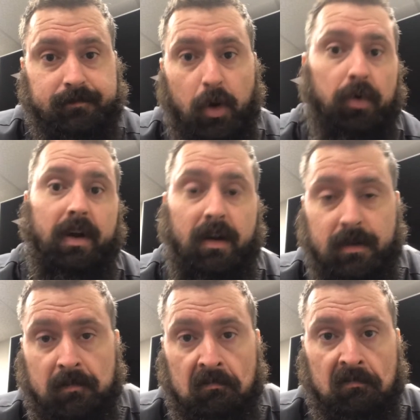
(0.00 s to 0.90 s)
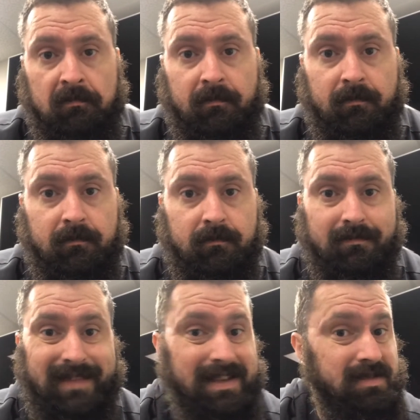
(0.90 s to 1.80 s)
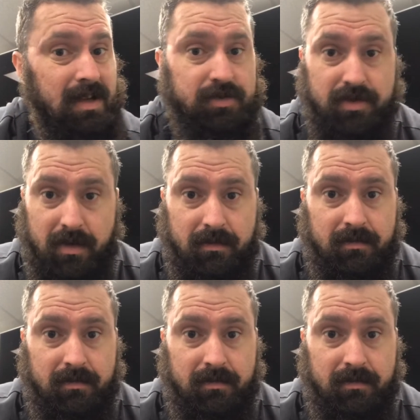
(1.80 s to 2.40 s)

career. That's not true.